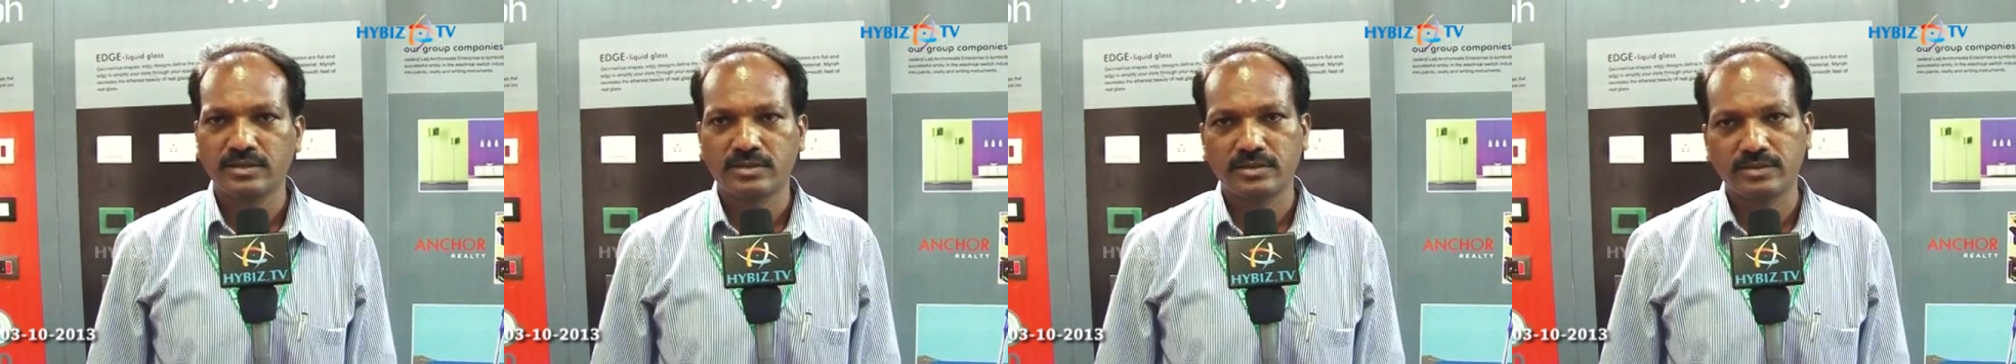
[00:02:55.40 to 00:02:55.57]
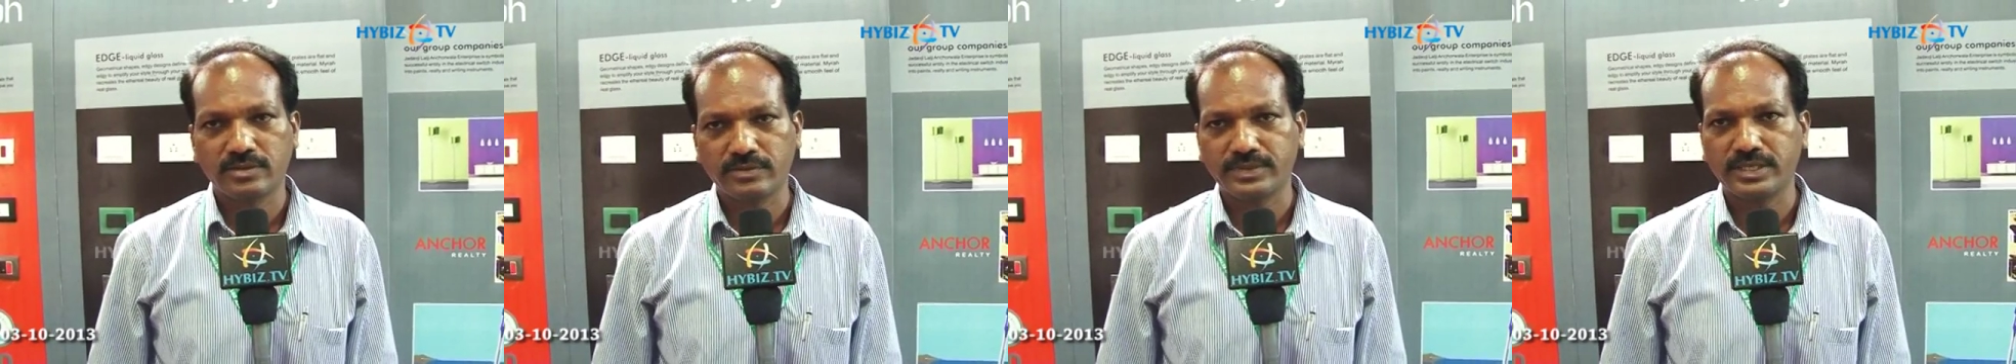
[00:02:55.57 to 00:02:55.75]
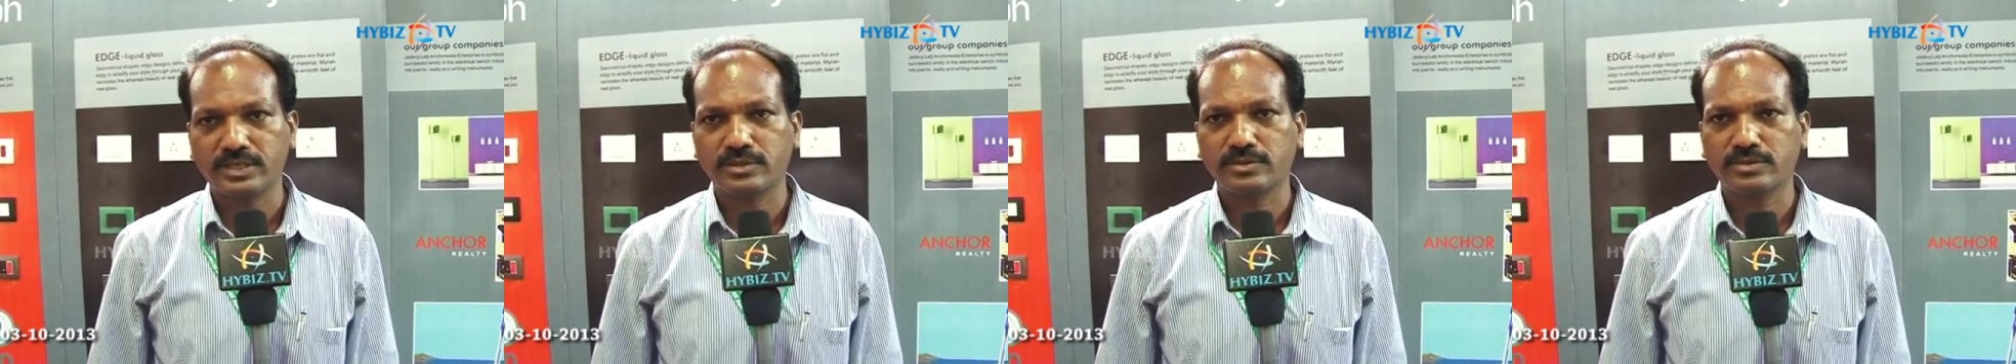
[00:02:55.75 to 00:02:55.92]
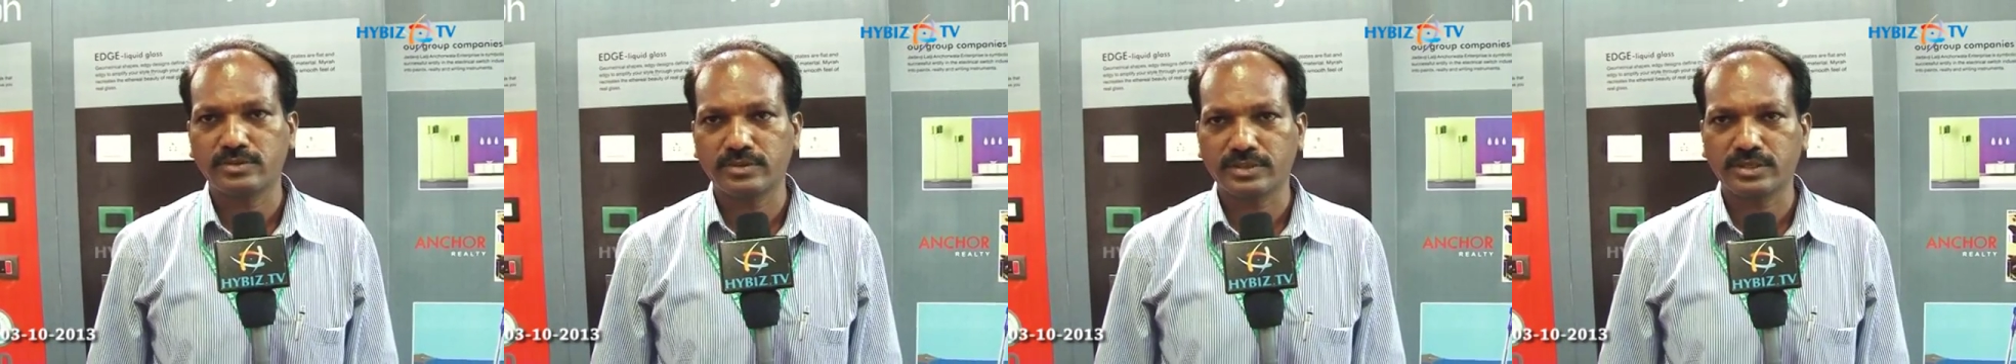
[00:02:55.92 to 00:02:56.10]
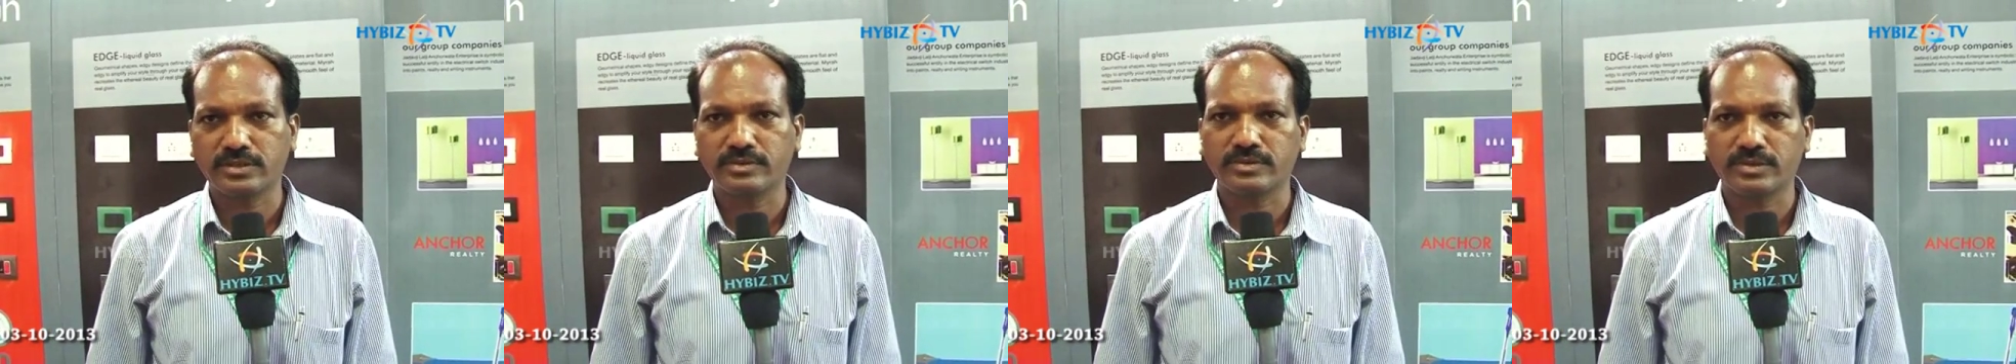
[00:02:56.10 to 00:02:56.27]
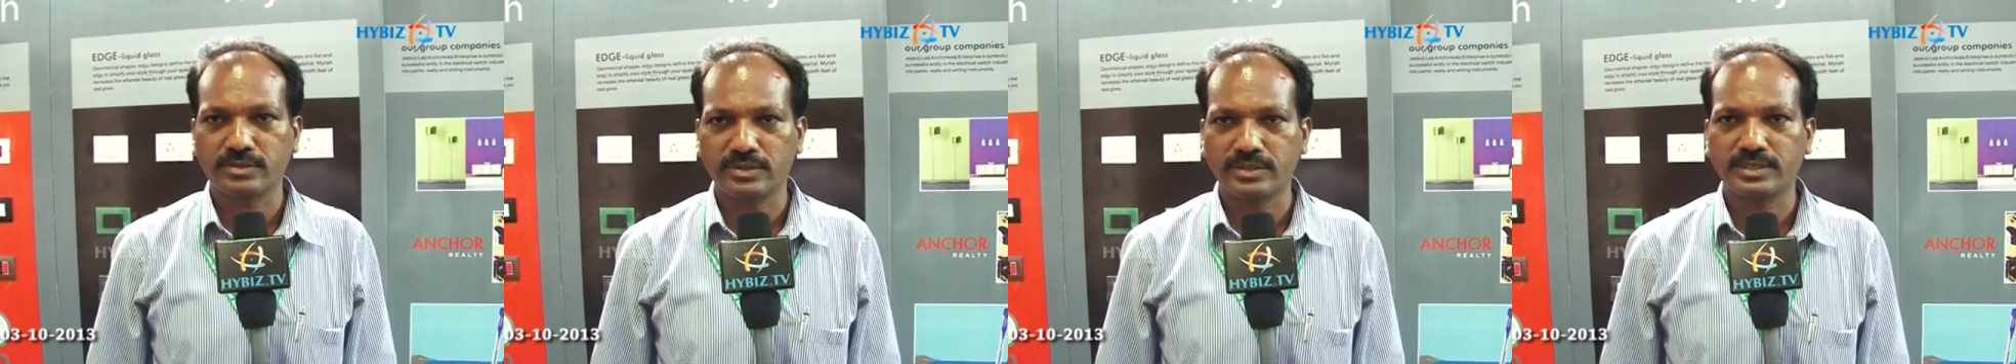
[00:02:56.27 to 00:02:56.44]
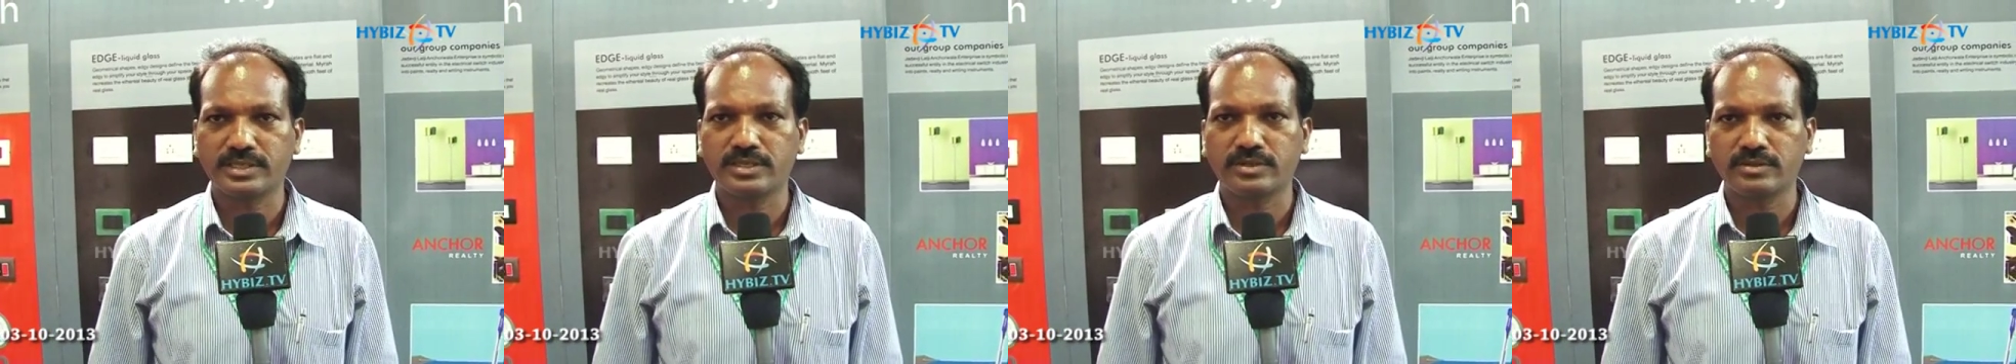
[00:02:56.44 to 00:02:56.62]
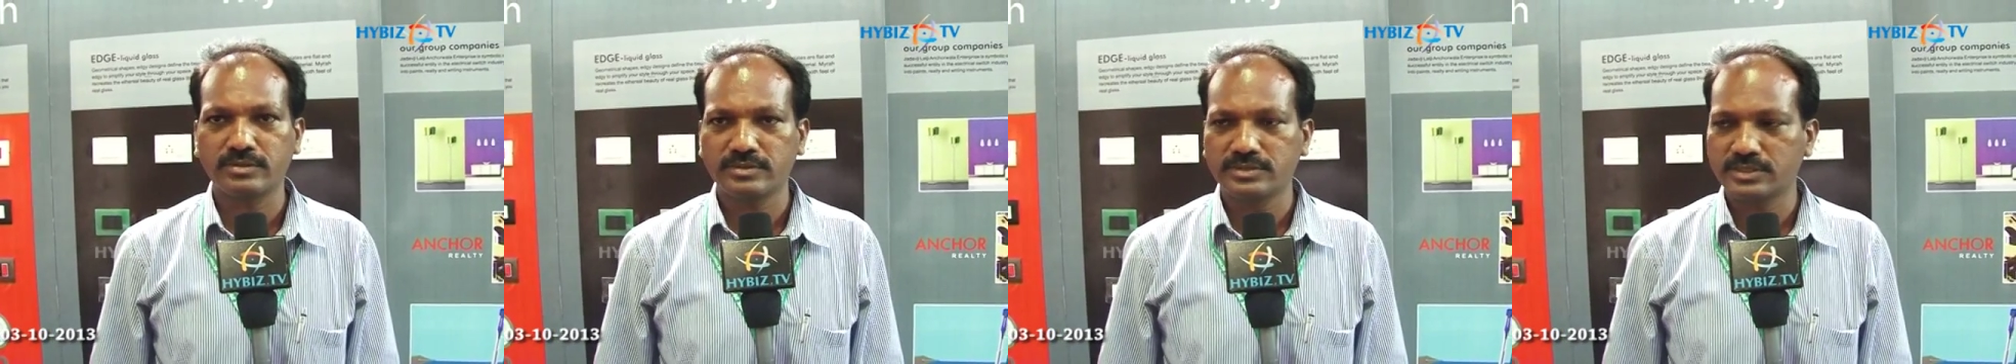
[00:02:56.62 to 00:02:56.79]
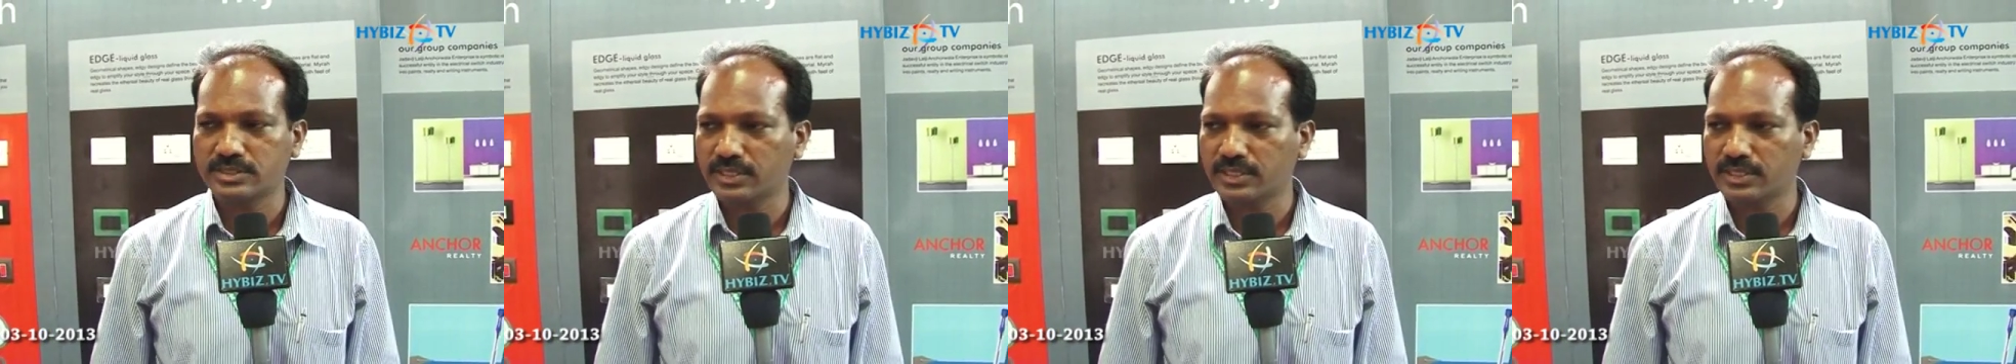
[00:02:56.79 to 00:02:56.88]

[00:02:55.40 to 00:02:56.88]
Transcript: Now we are doing good now.